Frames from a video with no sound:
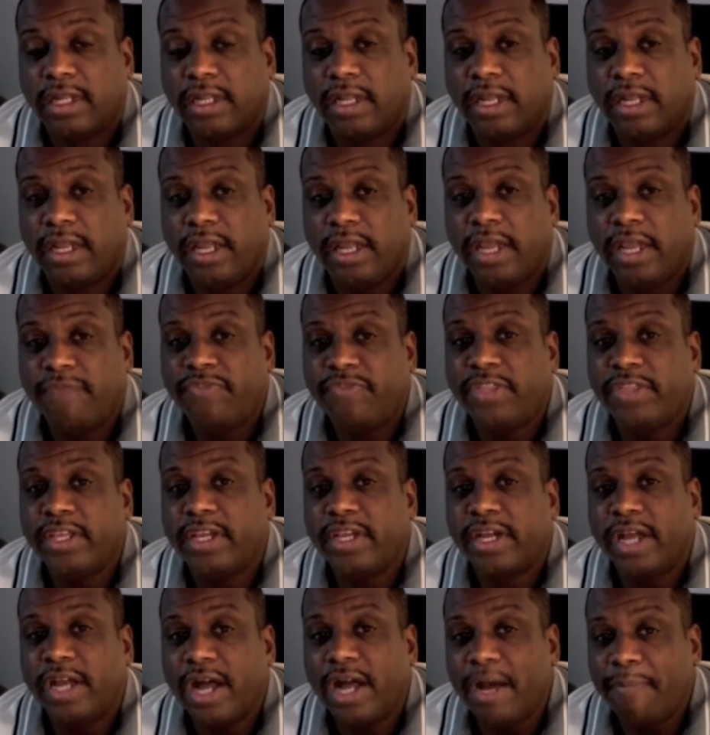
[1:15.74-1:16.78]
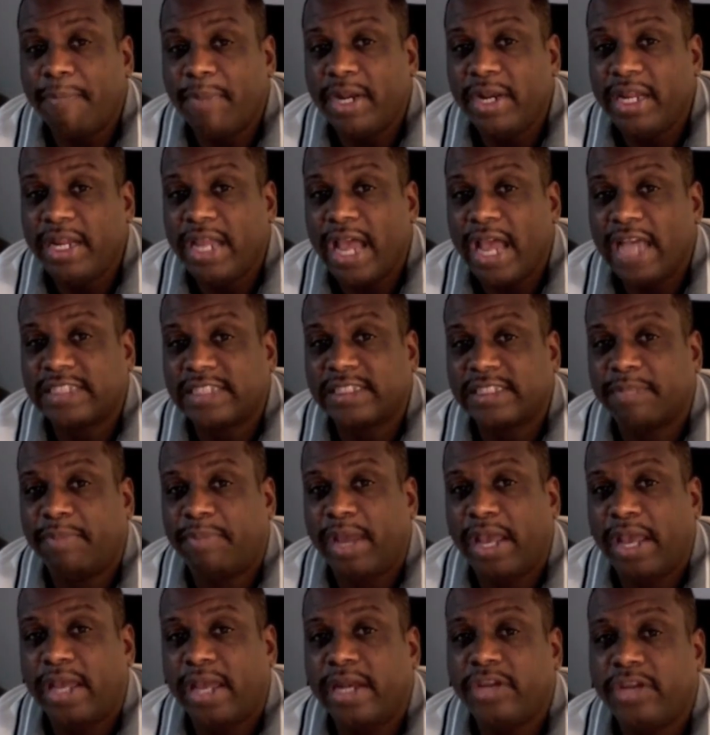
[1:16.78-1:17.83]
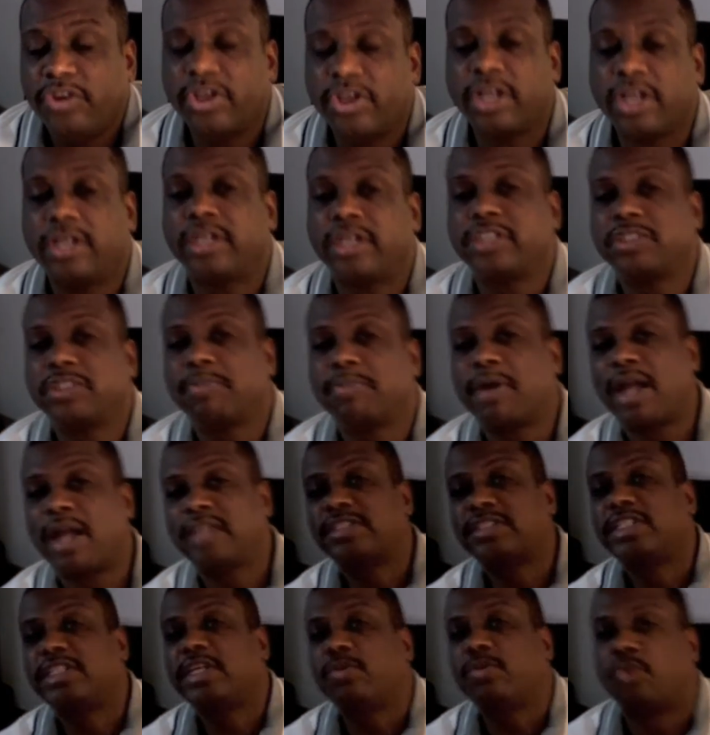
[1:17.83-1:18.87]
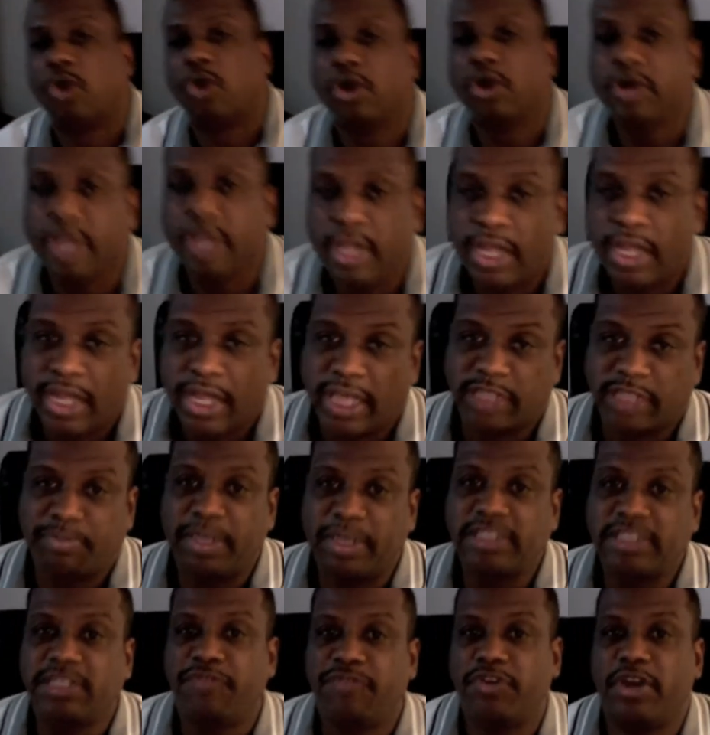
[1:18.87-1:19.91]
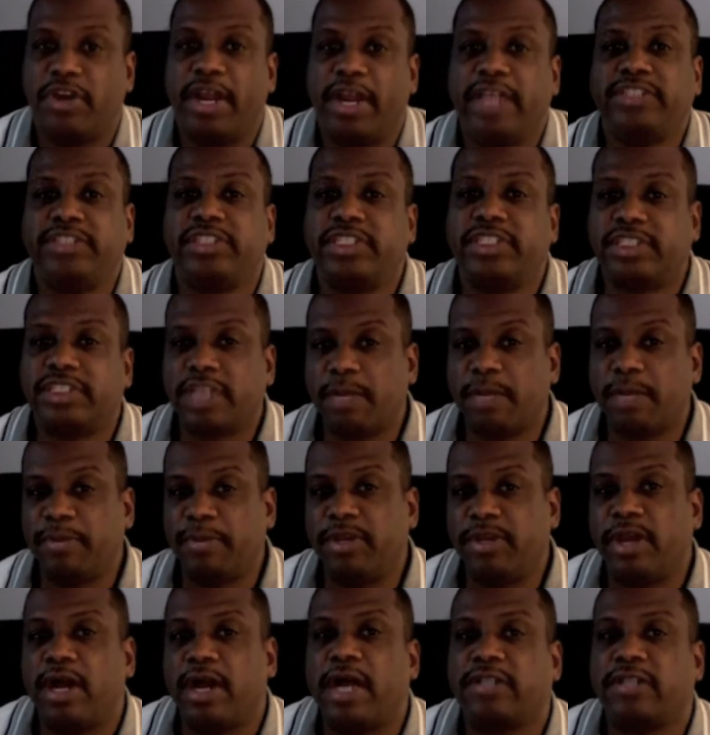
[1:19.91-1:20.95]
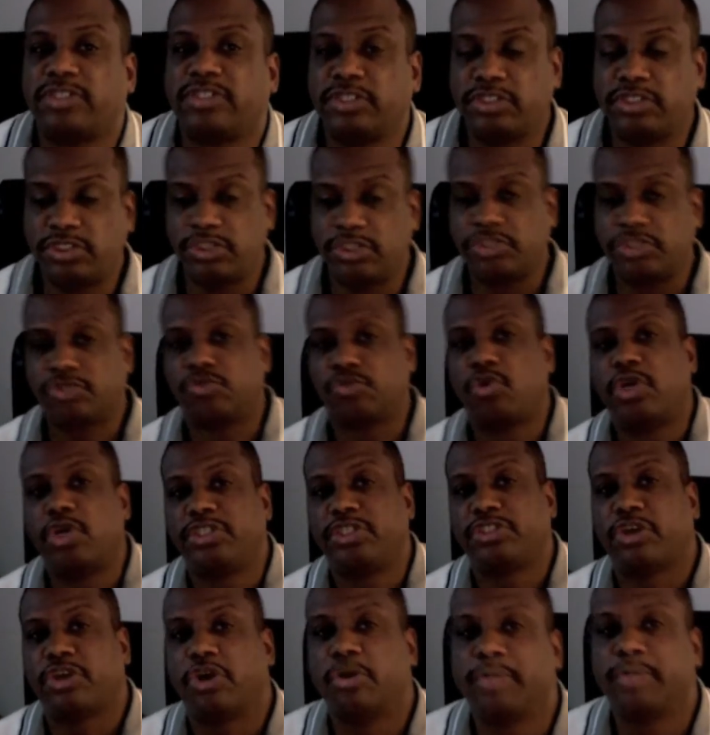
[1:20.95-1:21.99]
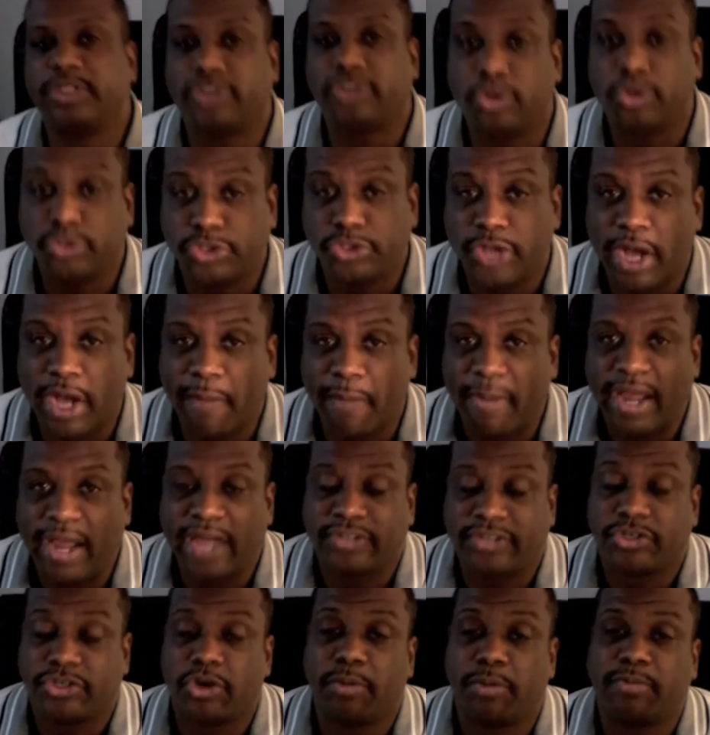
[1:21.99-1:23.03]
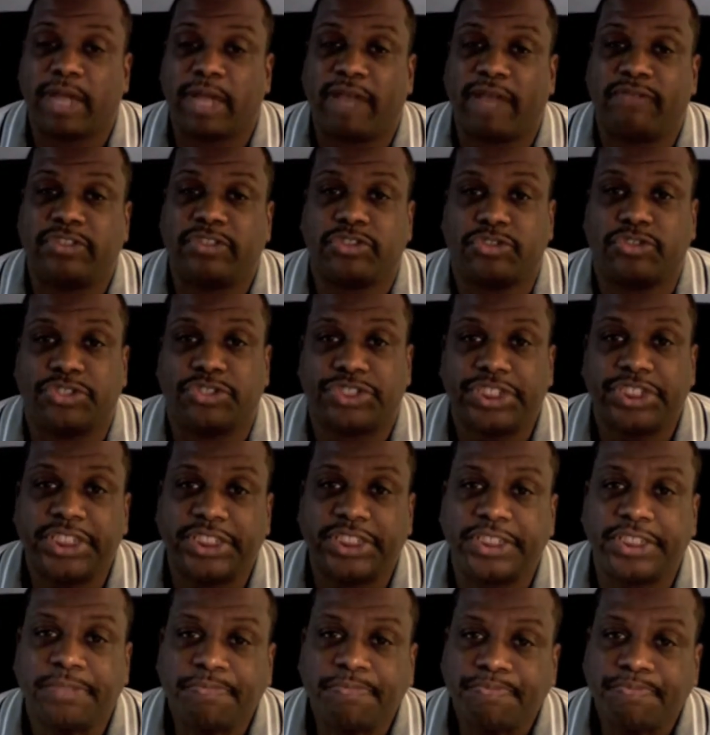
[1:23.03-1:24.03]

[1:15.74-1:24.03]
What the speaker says: if the company has to pay it, and you can look at your policy at work, especially if your agent has come in your house and destroyed term and told you how bad term life insurance is,